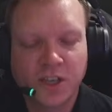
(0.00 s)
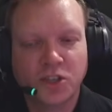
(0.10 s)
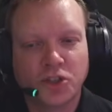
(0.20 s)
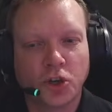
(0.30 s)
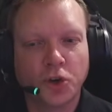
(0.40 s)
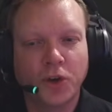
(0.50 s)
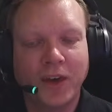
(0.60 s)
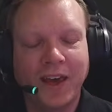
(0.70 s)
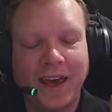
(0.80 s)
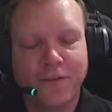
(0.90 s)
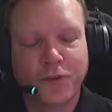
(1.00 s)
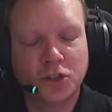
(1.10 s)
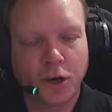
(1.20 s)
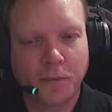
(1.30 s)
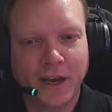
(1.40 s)
So every
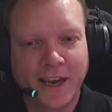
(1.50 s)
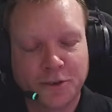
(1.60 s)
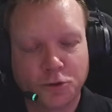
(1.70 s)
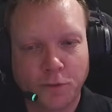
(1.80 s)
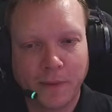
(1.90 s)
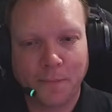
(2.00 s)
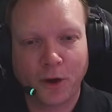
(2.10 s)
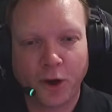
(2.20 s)
time I enter a map,